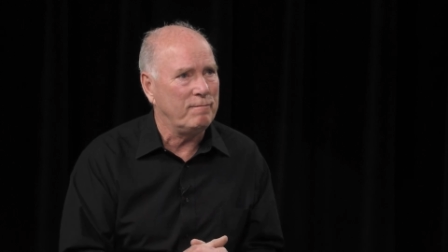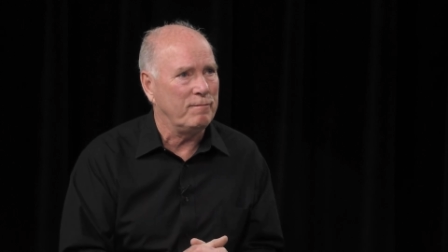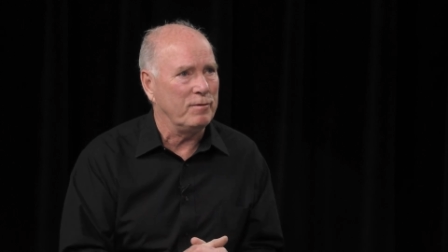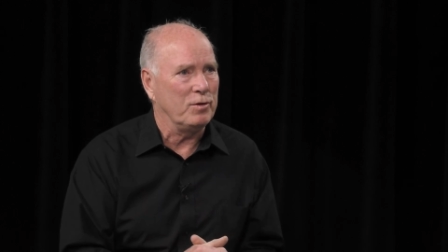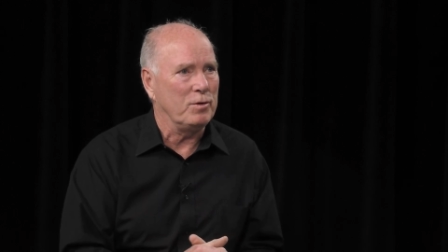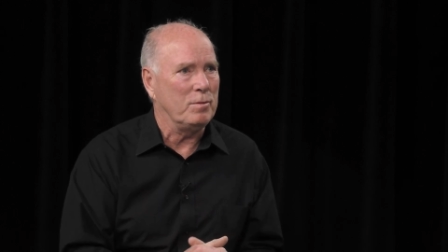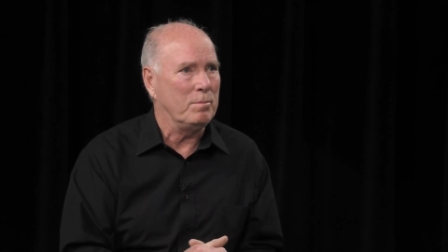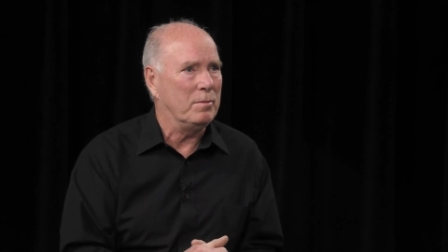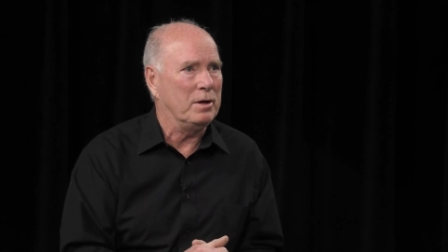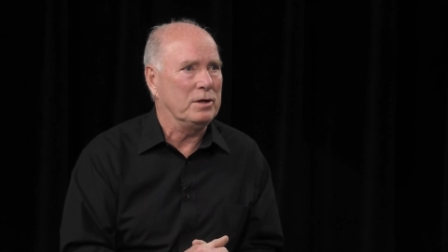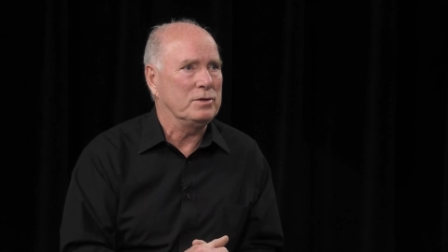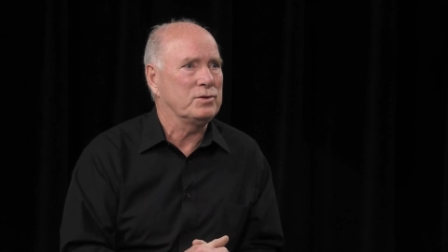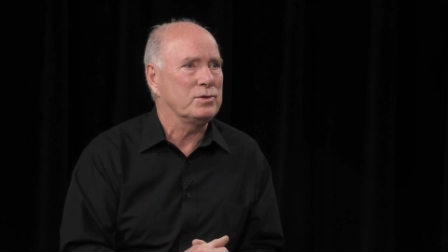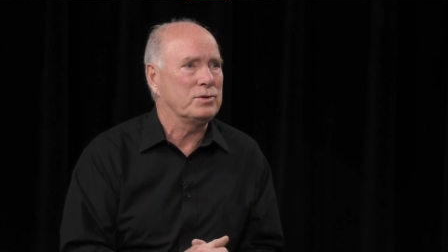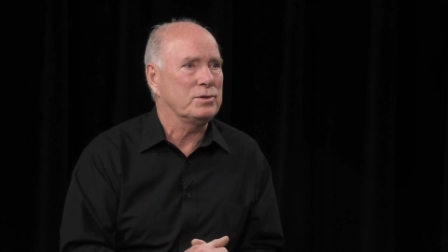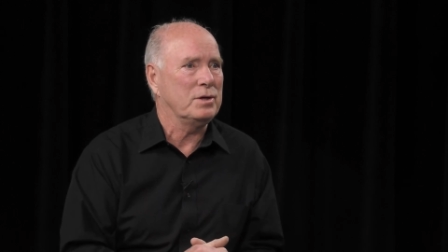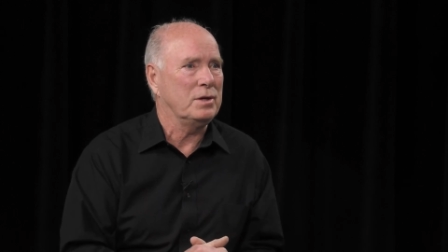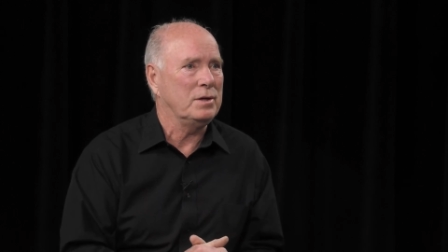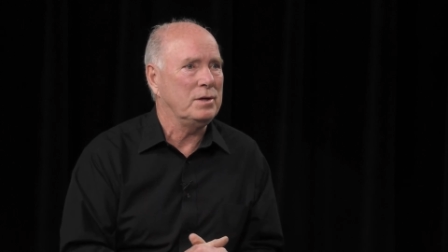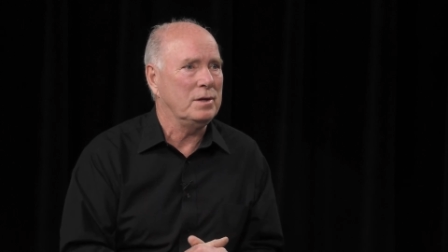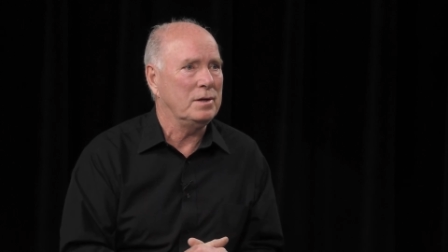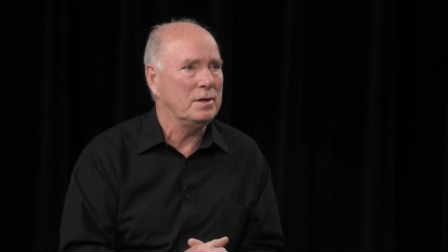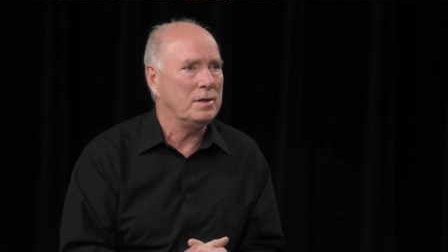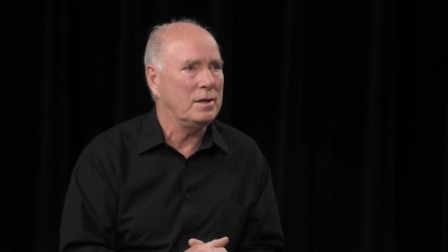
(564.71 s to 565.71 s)
very much
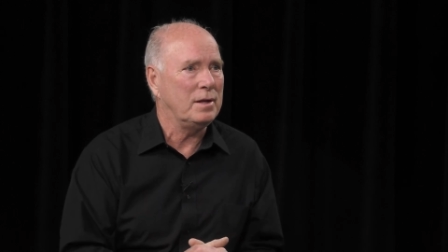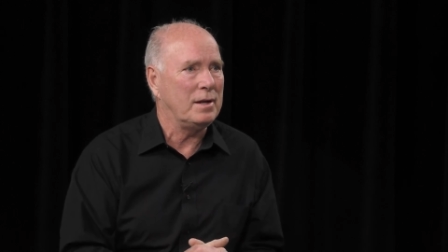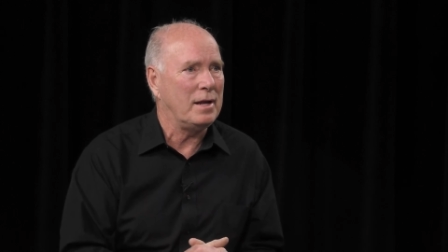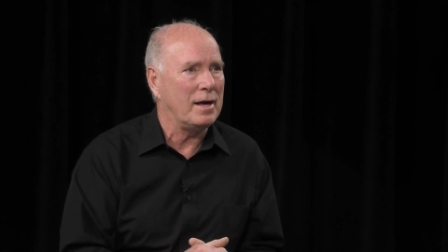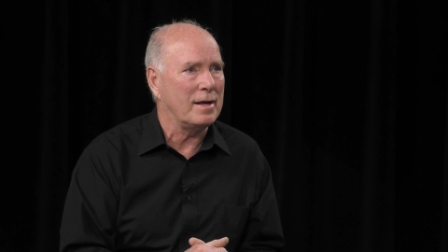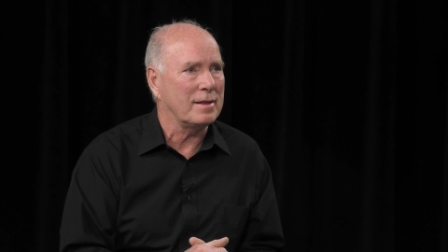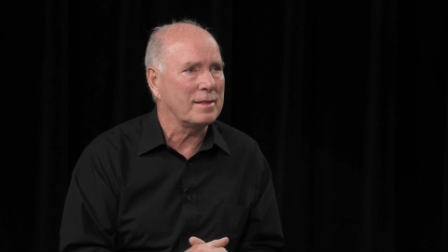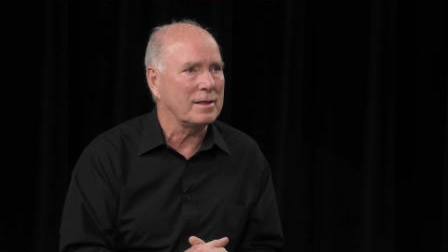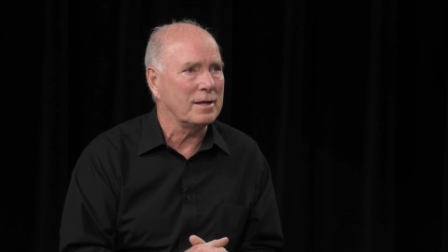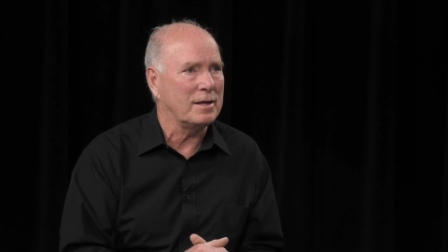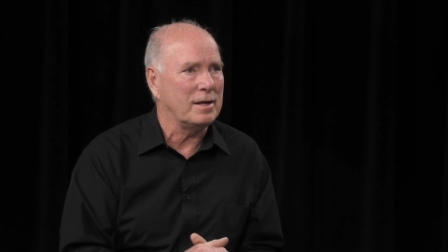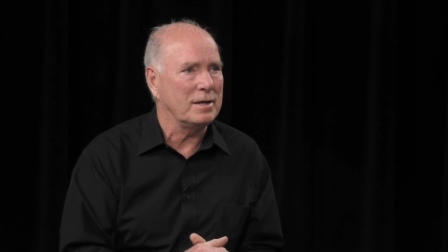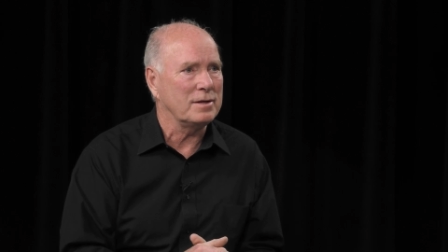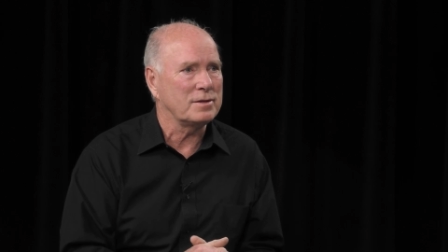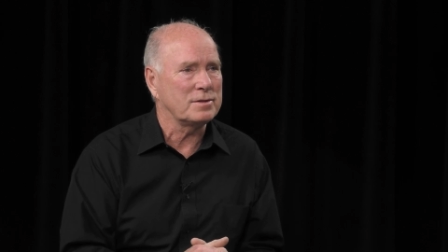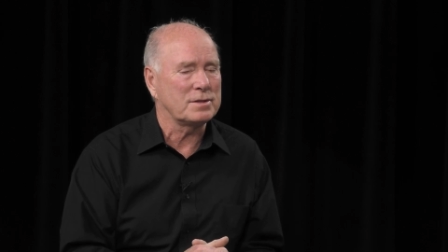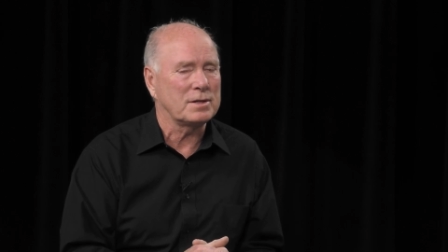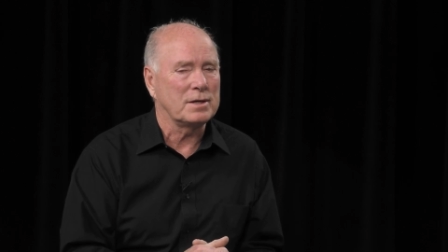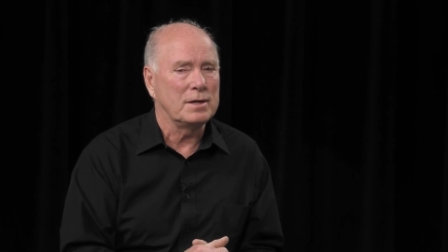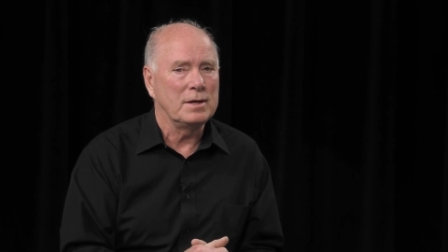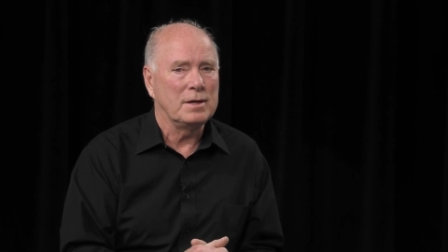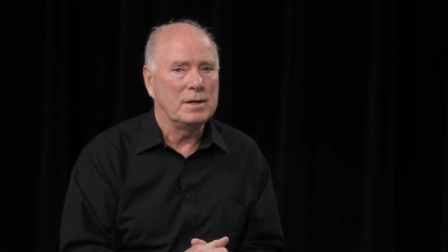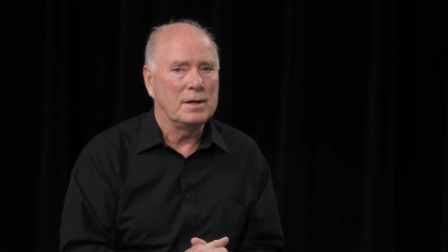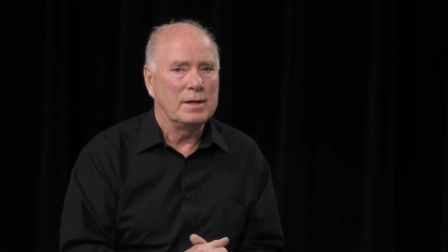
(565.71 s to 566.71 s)
in, in athletics.